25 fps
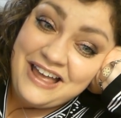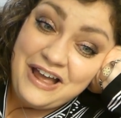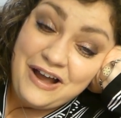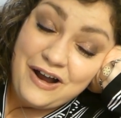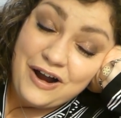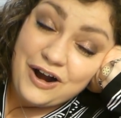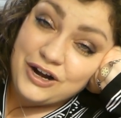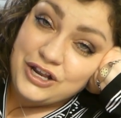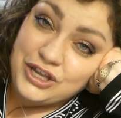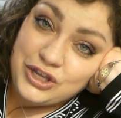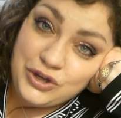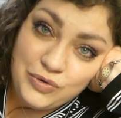
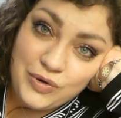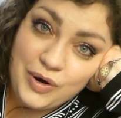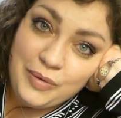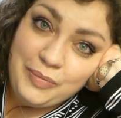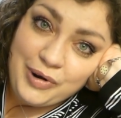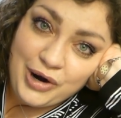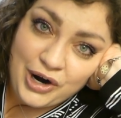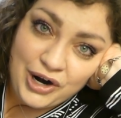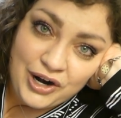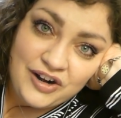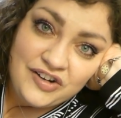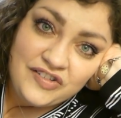Are you a
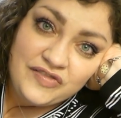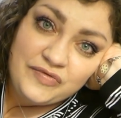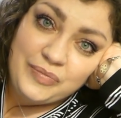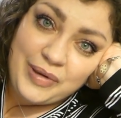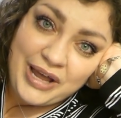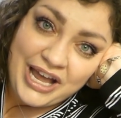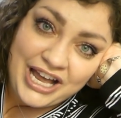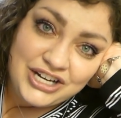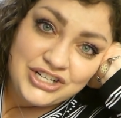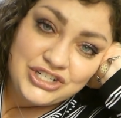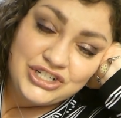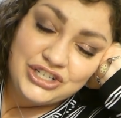part of
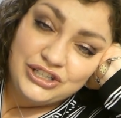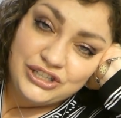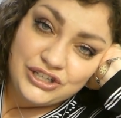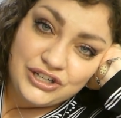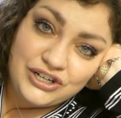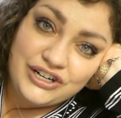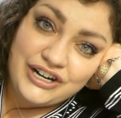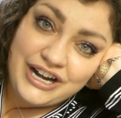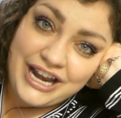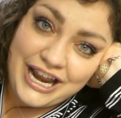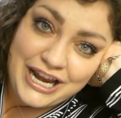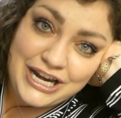
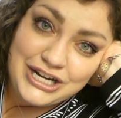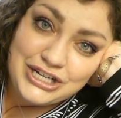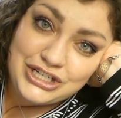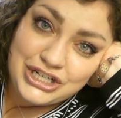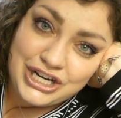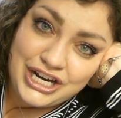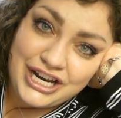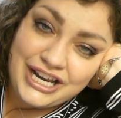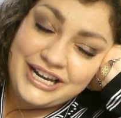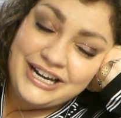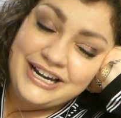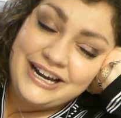Bachelor
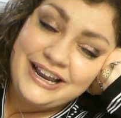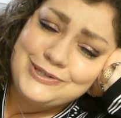Nation?